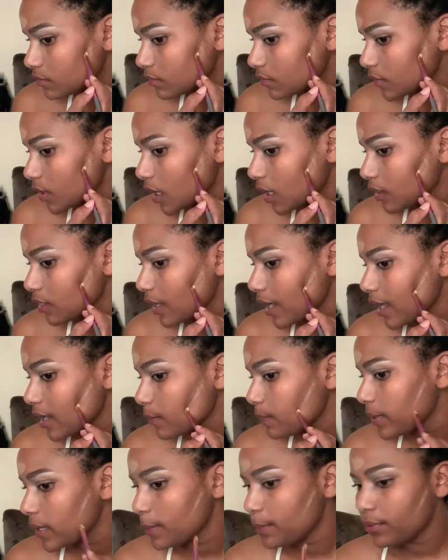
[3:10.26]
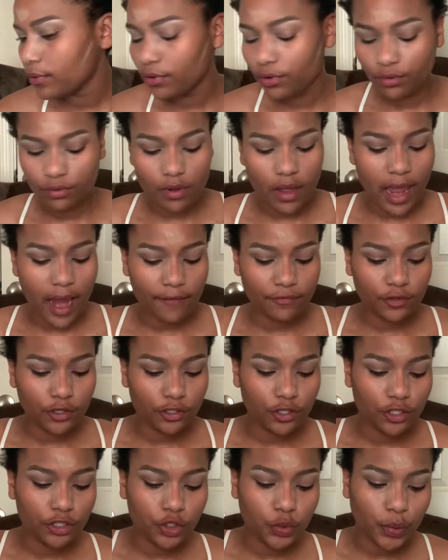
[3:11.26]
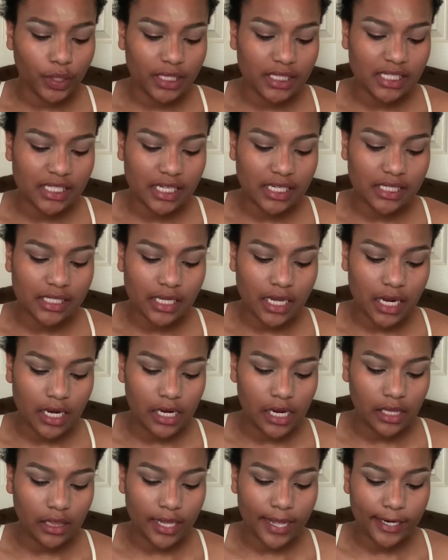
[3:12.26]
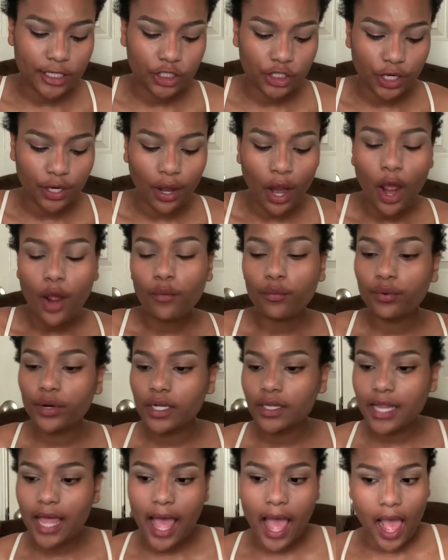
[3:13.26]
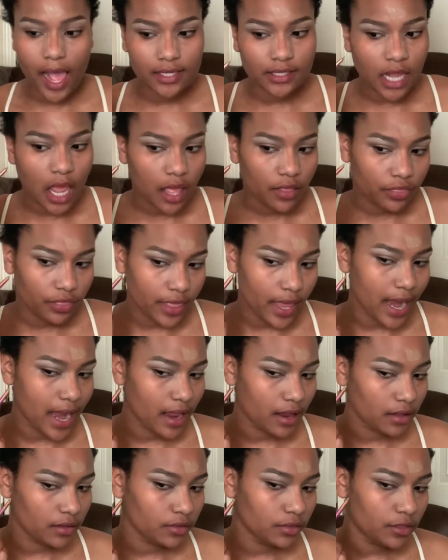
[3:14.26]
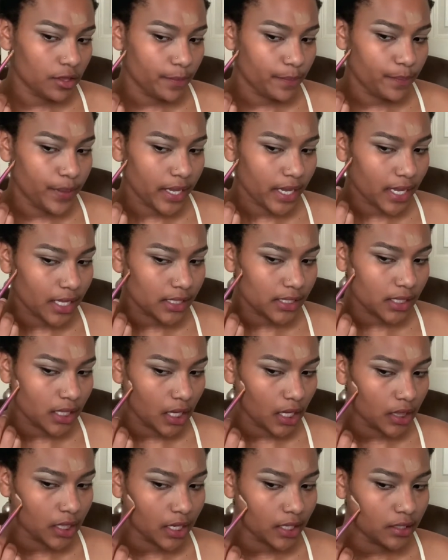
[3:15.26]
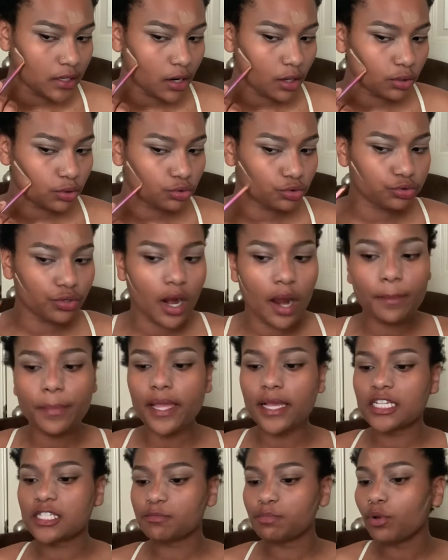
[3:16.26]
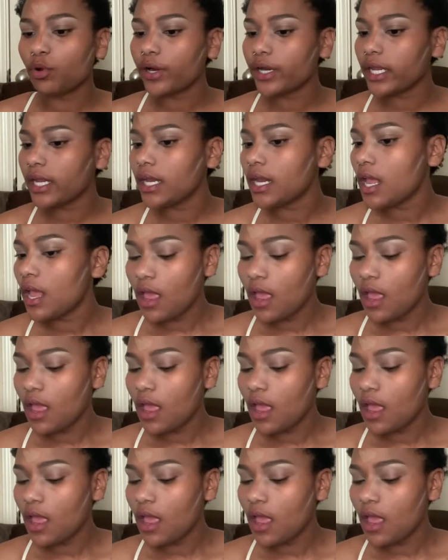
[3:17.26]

a lot of people after the 2016 election realized that the biggest thing that Donald Trump exploited